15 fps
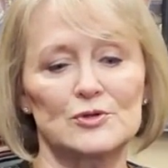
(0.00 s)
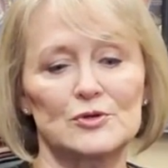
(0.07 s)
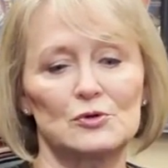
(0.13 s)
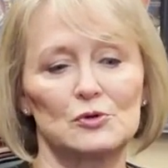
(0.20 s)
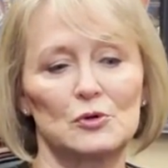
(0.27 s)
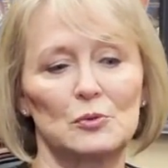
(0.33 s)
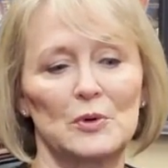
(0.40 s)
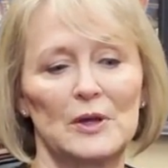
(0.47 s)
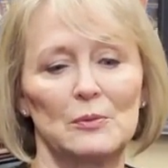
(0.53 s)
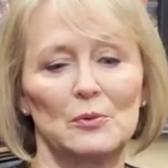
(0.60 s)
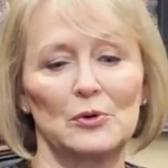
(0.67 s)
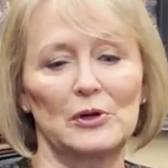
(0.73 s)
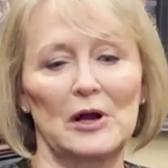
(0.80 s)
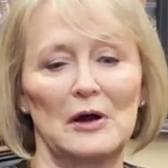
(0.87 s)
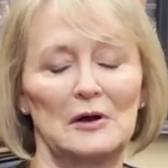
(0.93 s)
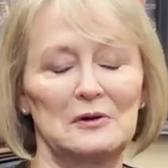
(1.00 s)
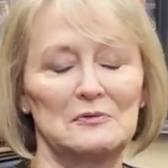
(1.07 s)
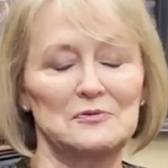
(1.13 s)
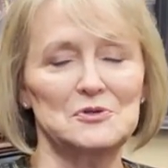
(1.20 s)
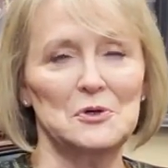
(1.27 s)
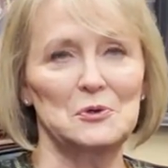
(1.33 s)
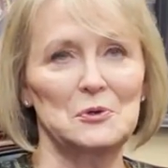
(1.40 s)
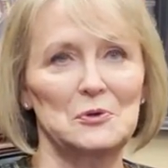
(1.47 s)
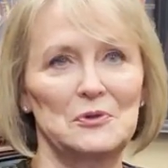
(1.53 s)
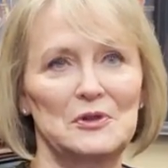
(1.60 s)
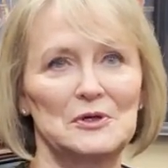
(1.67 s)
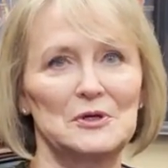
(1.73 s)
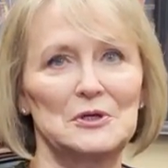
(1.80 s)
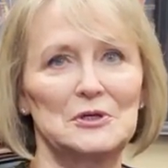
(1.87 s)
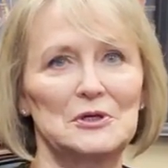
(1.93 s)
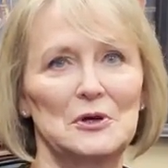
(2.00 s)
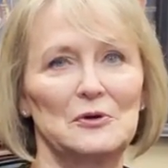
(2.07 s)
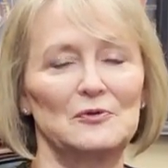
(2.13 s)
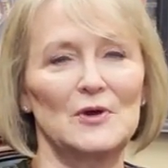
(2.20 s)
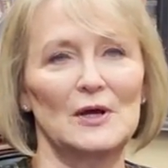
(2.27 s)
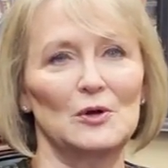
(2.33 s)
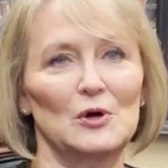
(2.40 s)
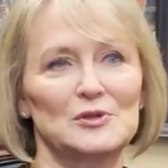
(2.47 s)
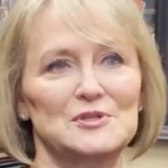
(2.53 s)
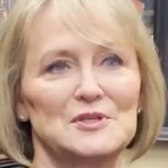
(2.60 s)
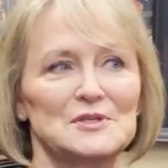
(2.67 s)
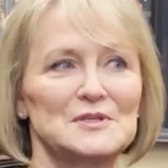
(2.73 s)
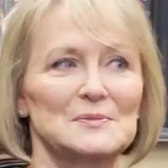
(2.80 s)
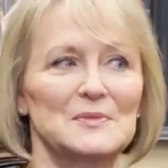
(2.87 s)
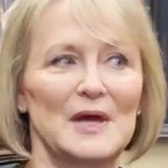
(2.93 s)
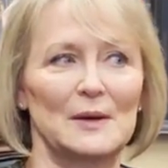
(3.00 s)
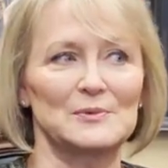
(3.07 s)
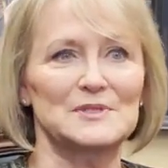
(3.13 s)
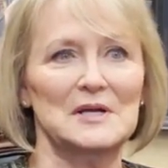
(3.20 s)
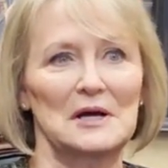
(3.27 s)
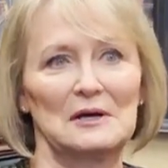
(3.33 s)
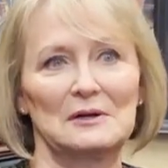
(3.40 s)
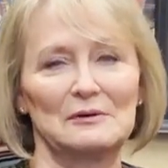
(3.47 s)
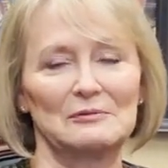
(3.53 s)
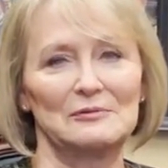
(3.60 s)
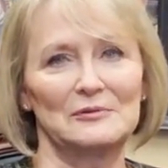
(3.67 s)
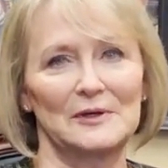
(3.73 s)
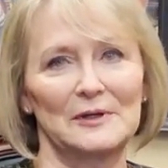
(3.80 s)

school, we were kind of told that, you know, if you had autism, that was kind of